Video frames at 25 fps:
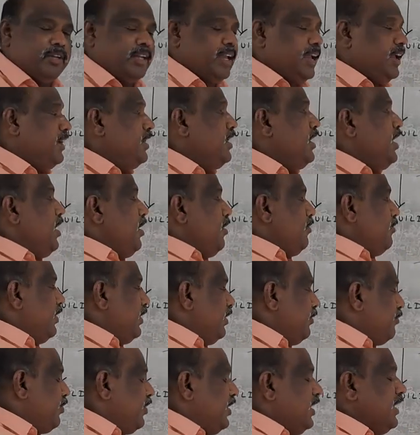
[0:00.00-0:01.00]
Okay,
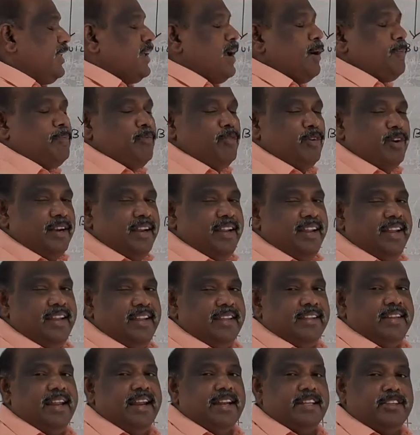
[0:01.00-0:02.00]
when filling up
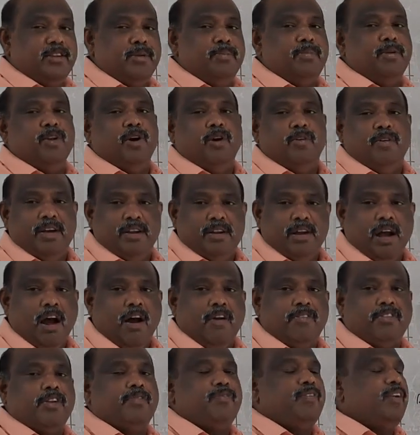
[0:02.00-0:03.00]
only, the energy will be lower.
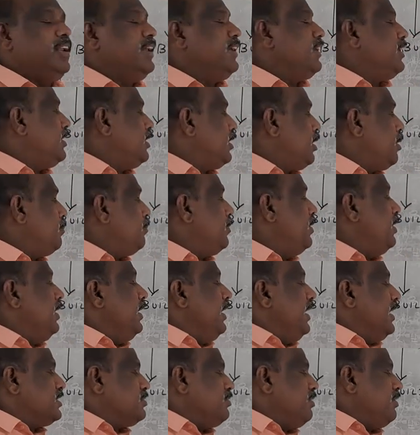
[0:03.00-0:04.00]
After filling it
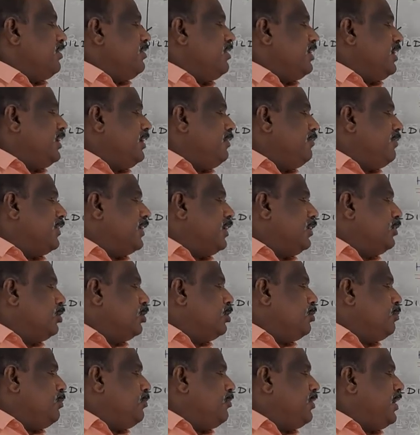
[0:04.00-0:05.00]
up, it's very difficult
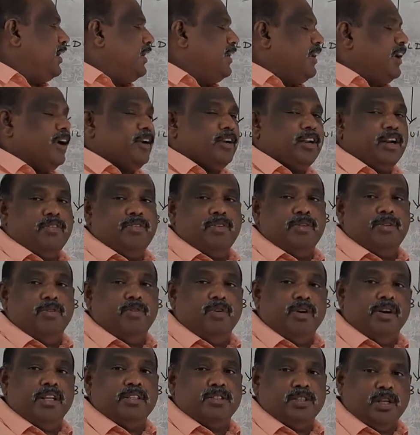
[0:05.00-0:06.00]
to remove an electron from the
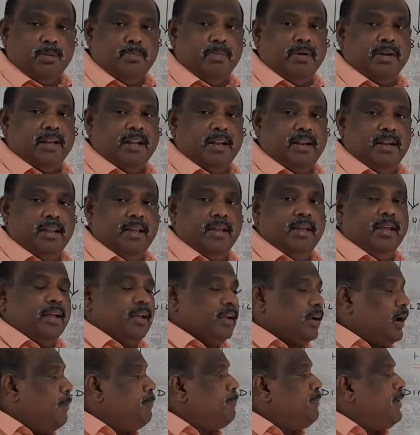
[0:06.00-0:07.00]
1s orbital
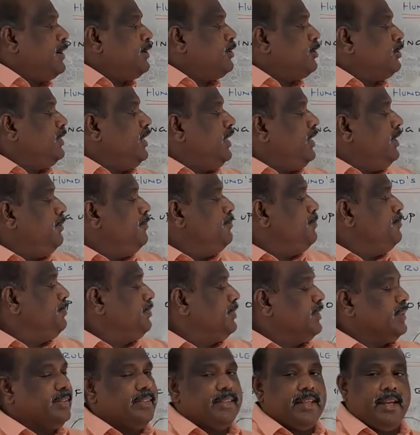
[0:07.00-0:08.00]
compared to the
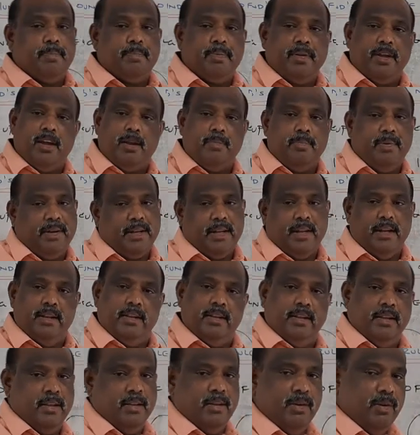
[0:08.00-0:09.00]
3p orbital.
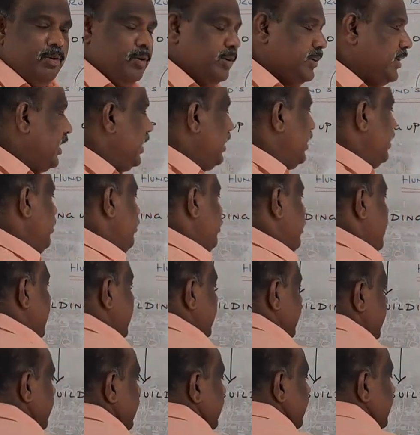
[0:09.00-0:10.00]
Okay, fine.